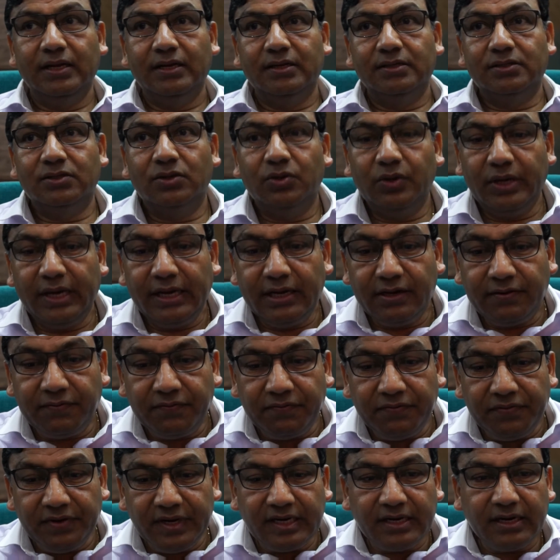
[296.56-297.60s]
So it
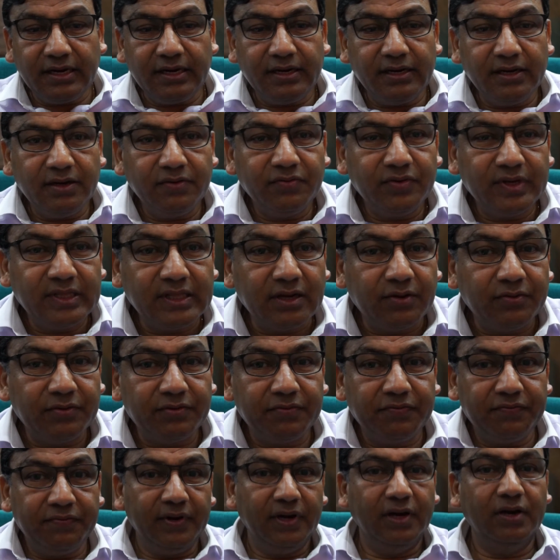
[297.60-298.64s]
fitted in with our
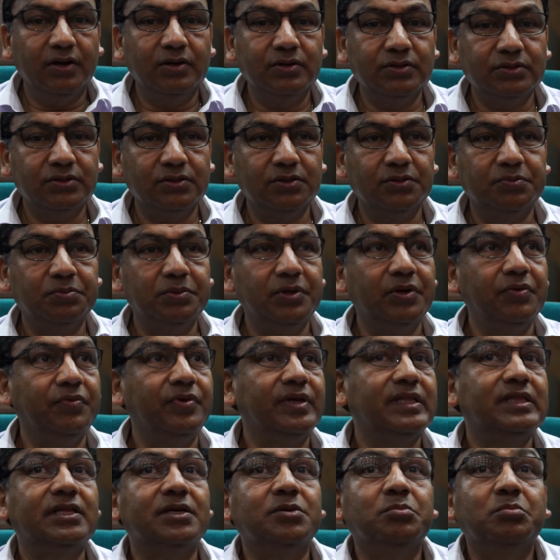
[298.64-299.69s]
philosophy,
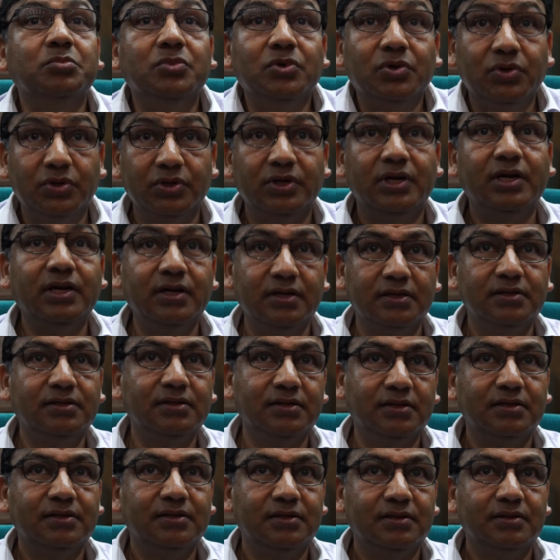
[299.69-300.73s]
with the modern
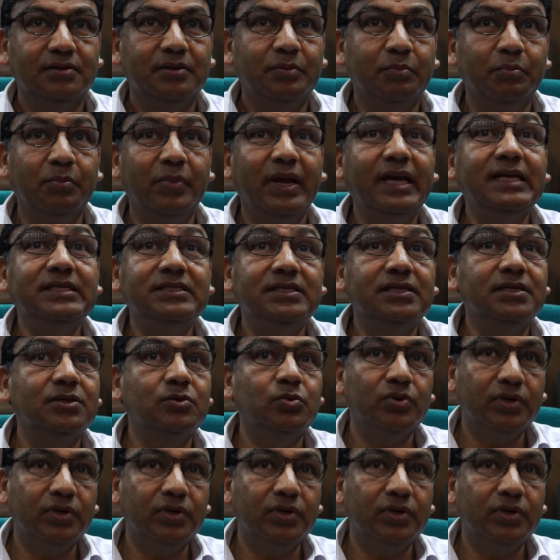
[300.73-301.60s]
magic